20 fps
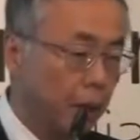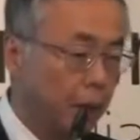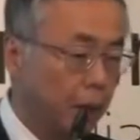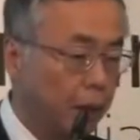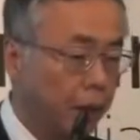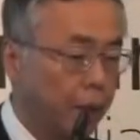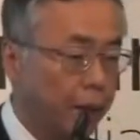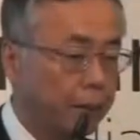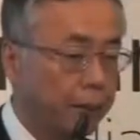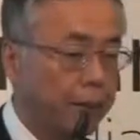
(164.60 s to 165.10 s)

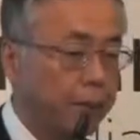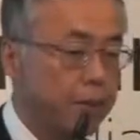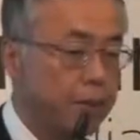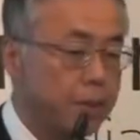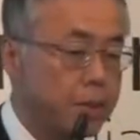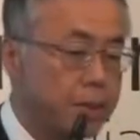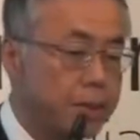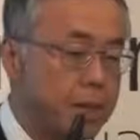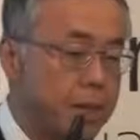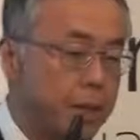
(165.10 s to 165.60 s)
Okay, this
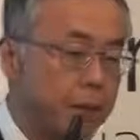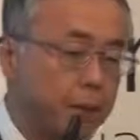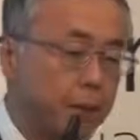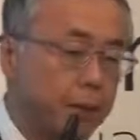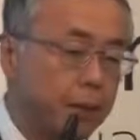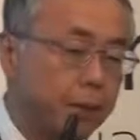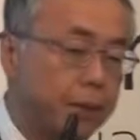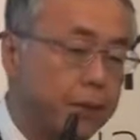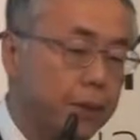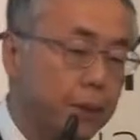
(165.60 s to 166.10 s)
is an
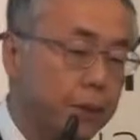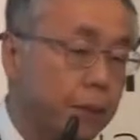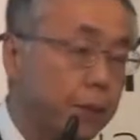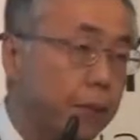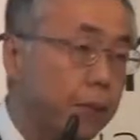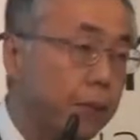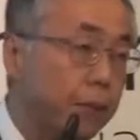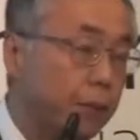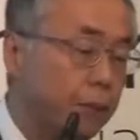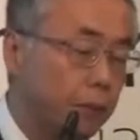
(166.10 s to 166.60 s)

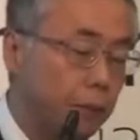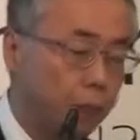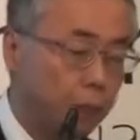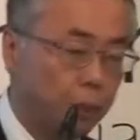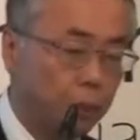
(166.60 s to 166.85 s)
example